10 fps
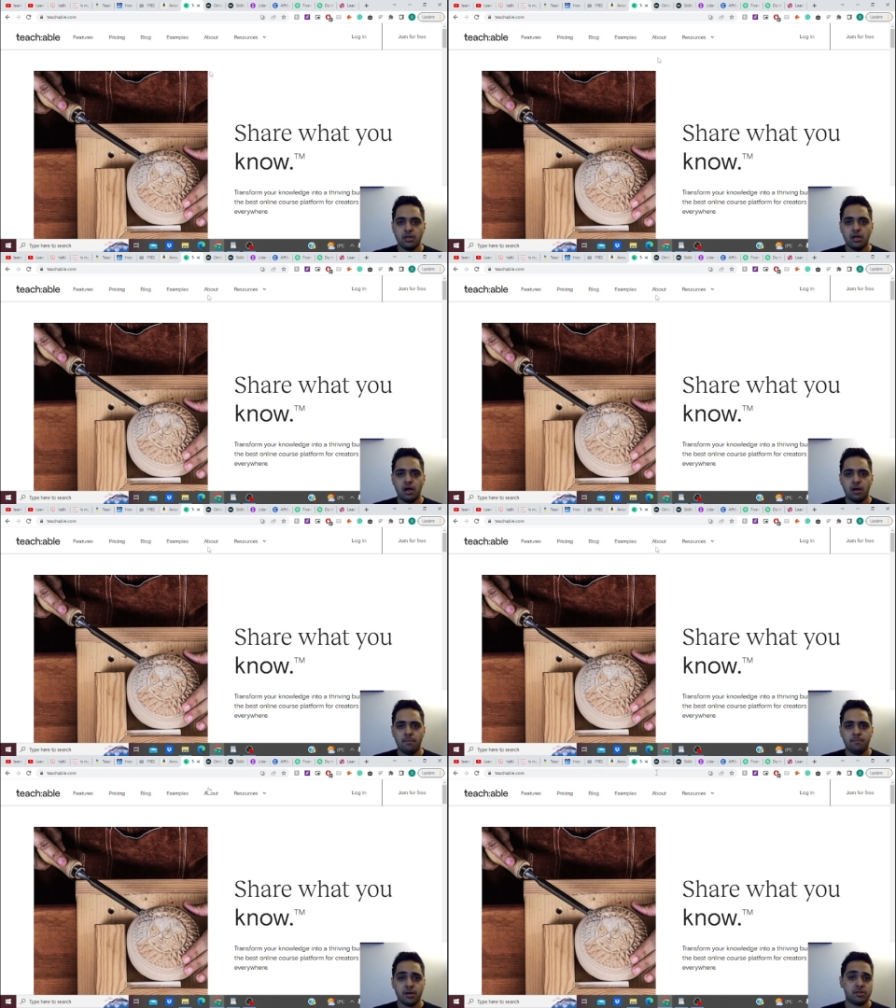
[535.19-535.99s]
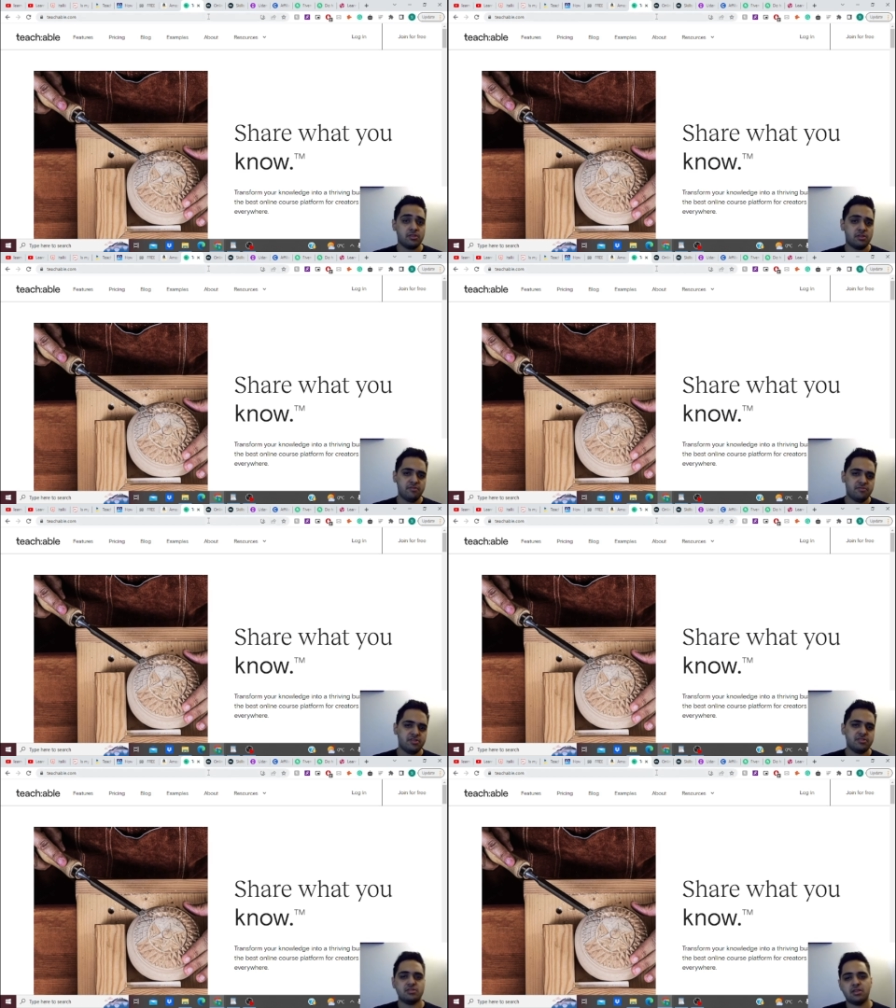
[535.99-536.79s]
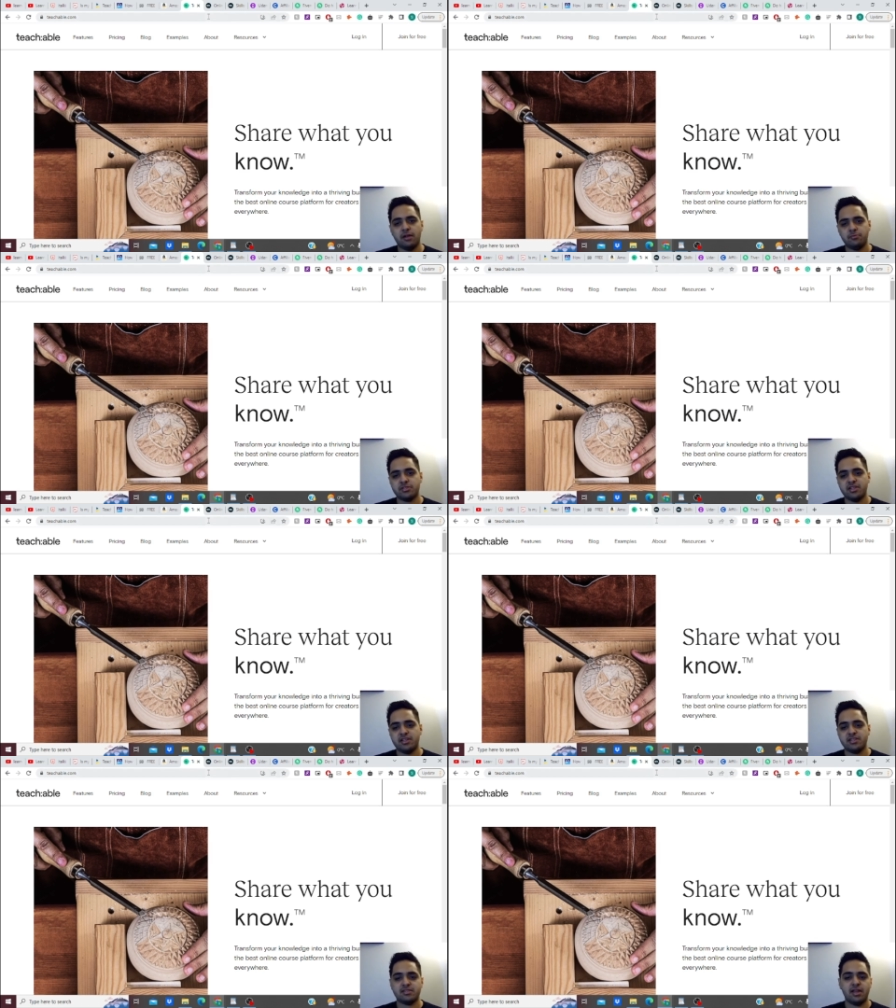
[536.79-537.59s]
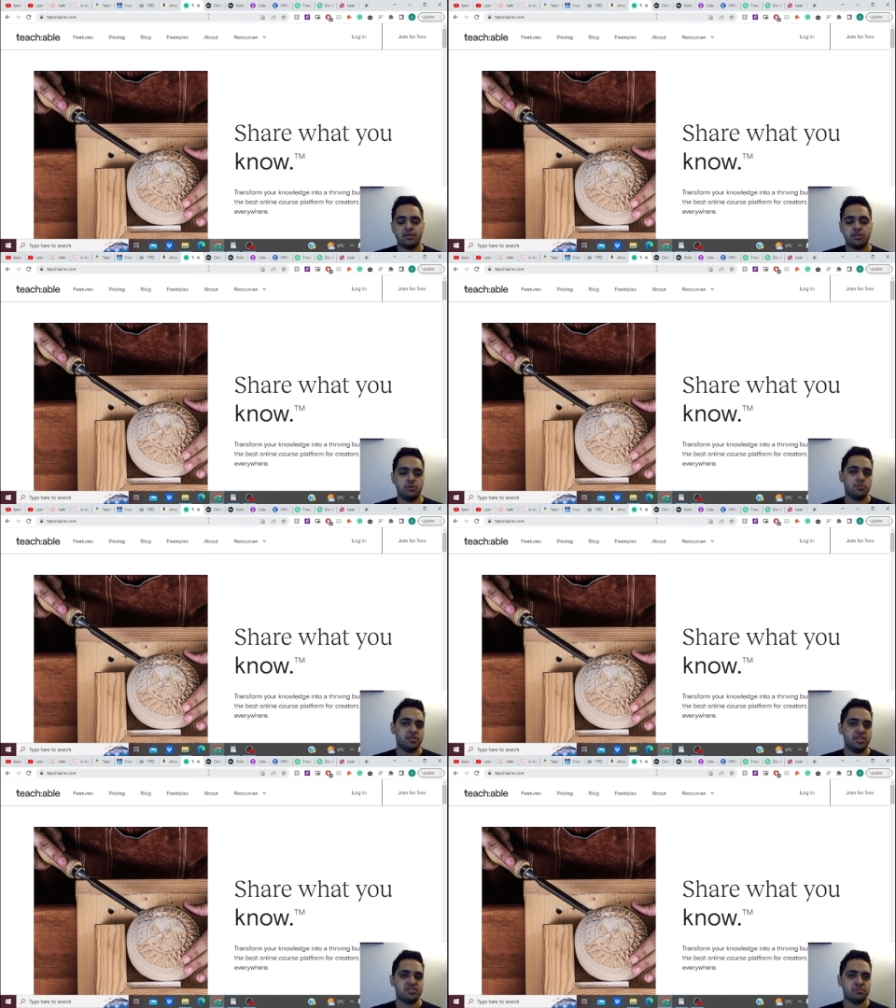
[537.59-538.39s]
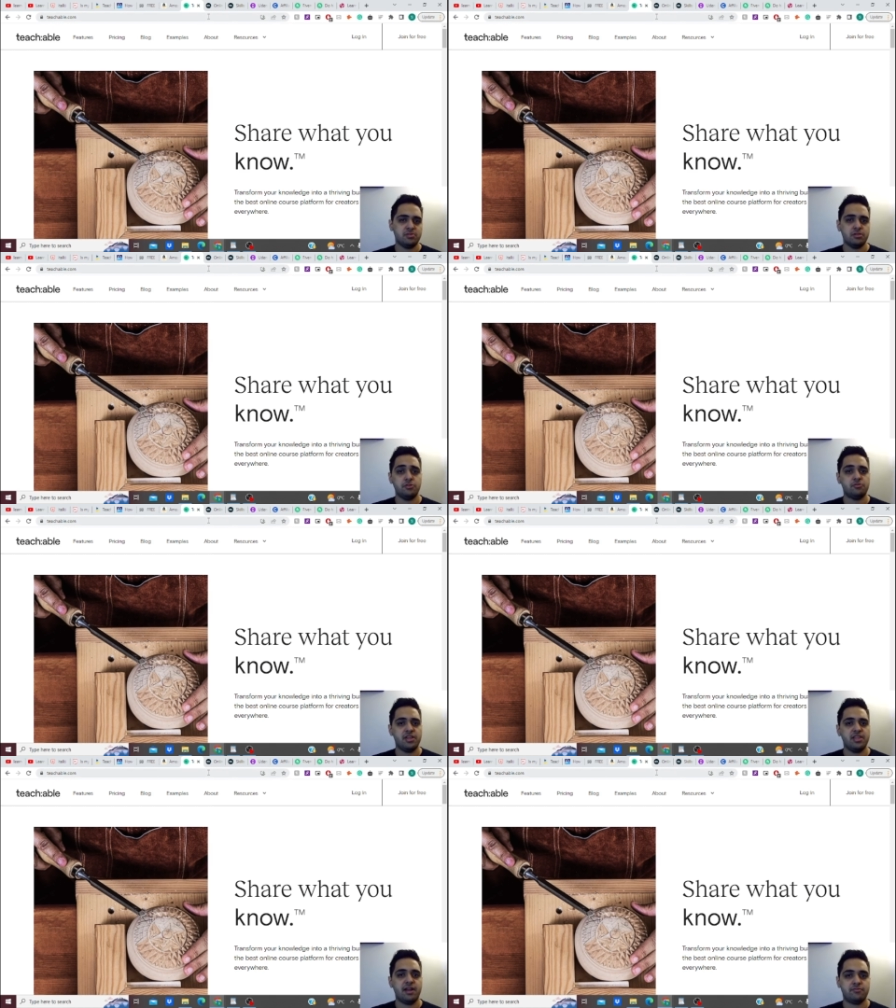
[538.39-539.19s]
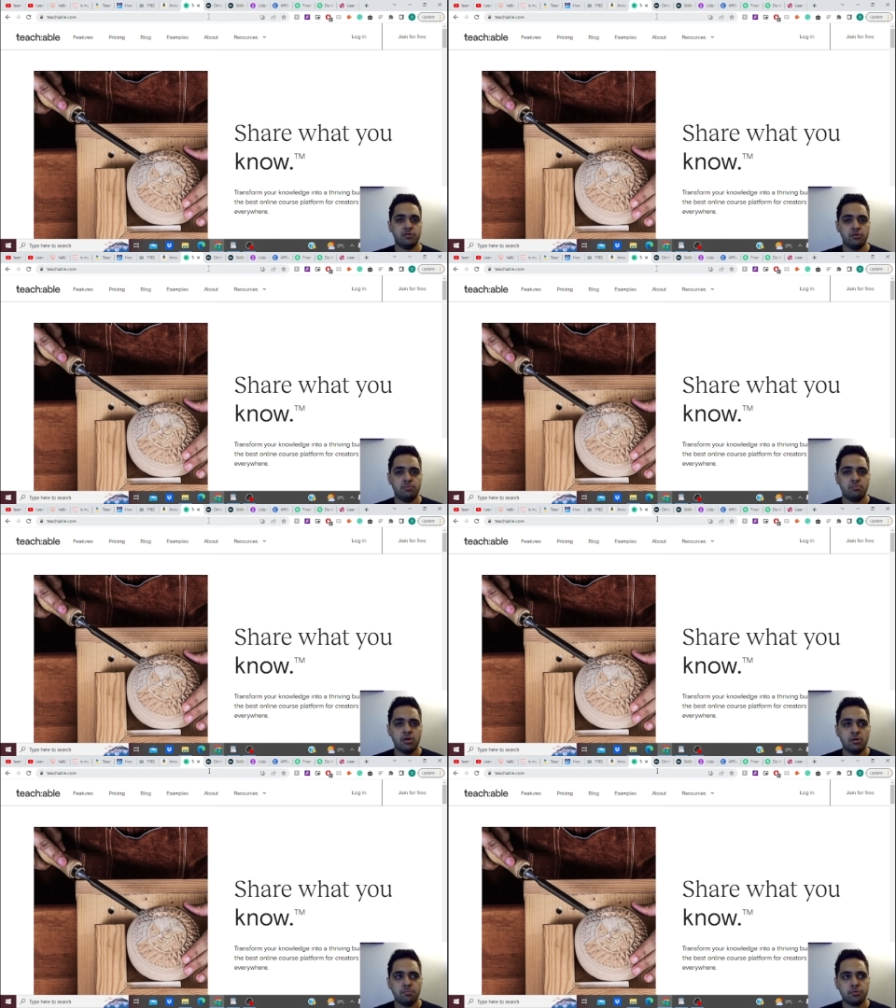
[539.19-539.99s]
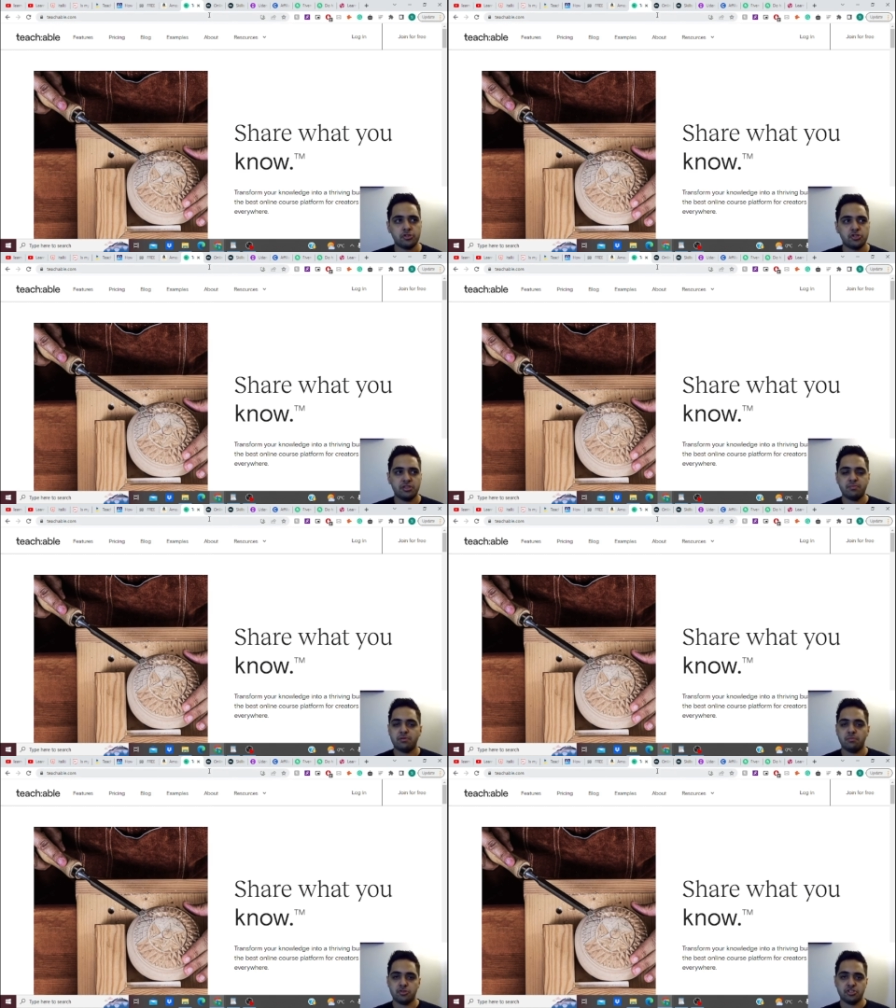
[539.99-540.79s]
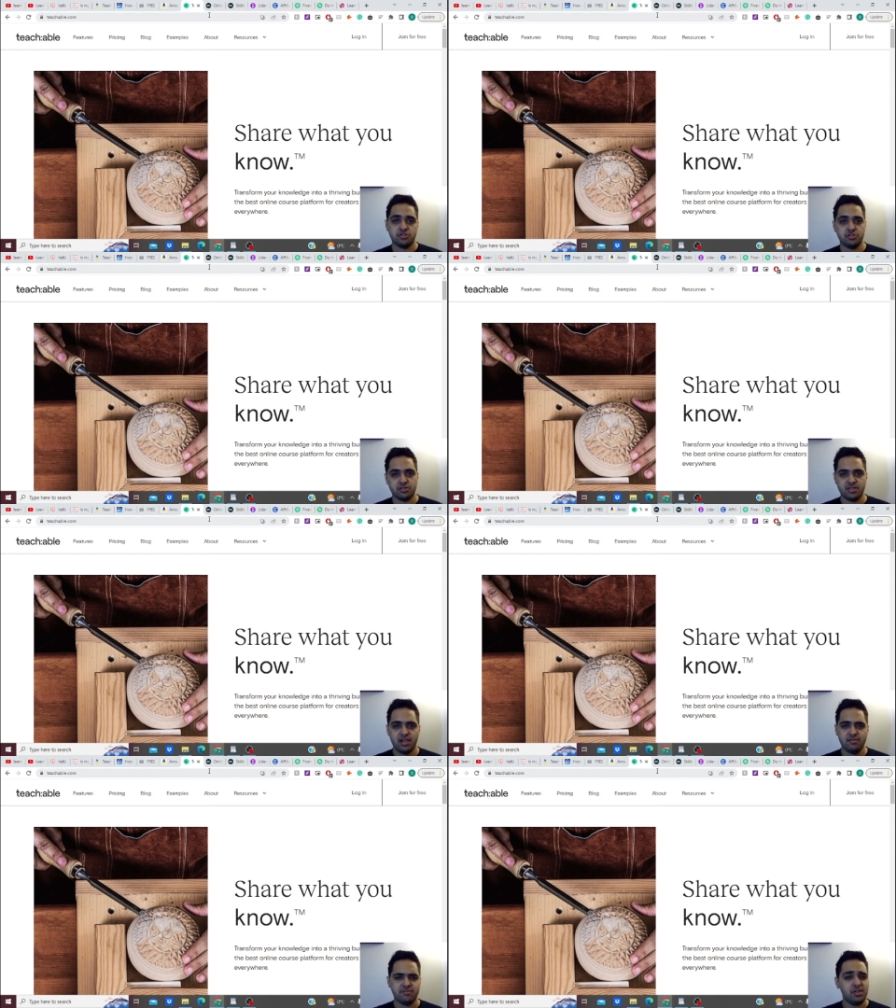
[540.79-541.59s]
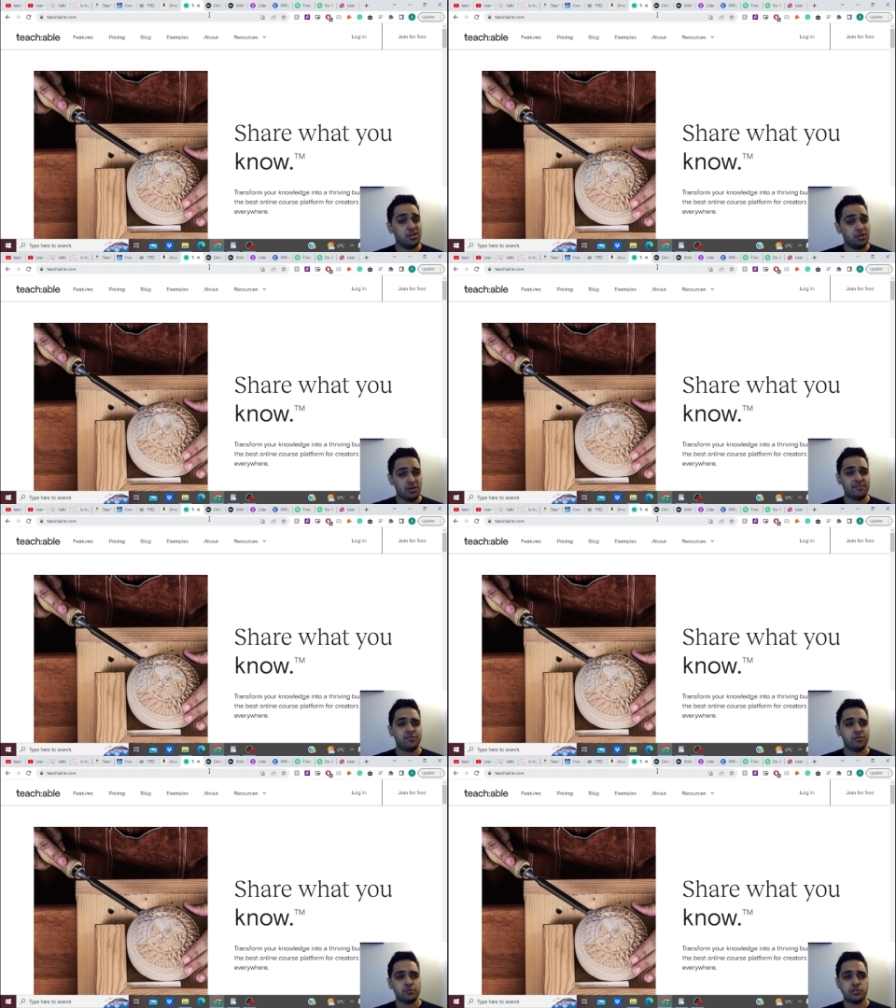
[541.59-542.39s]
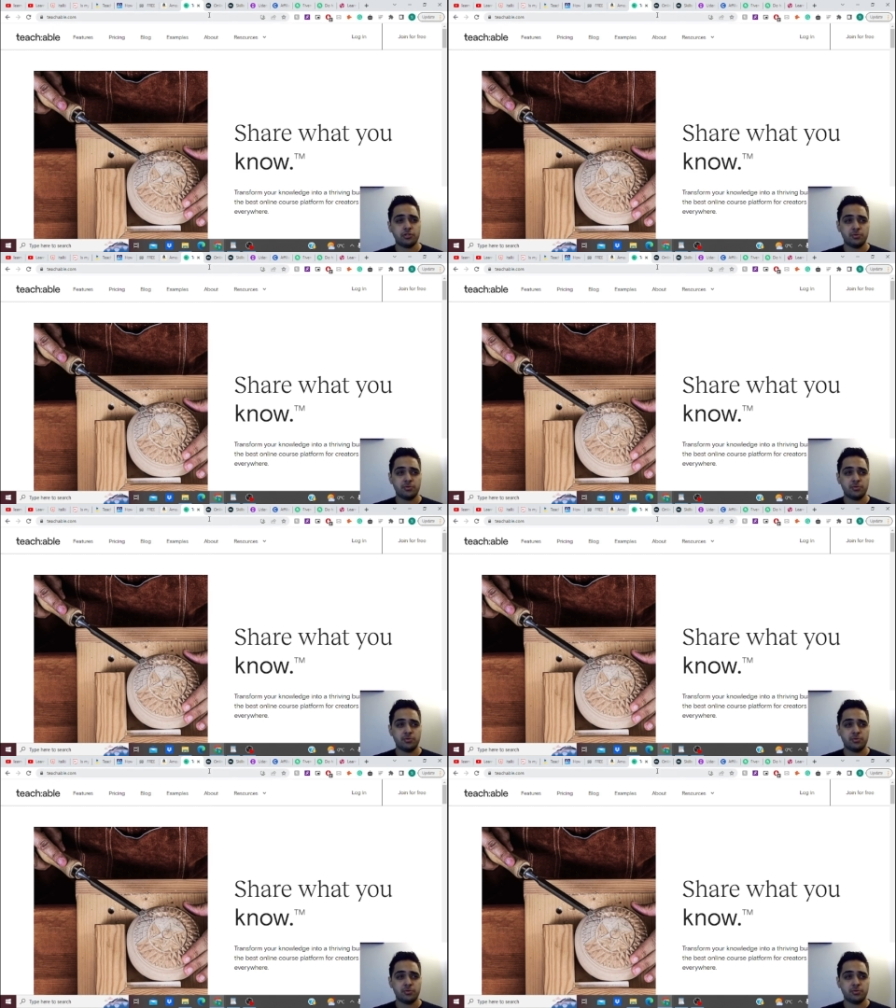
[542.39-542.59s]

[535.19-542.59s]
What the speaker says: but the difference, I would say, is that with Teachable you really have to push on the promotions yourself. You have to do so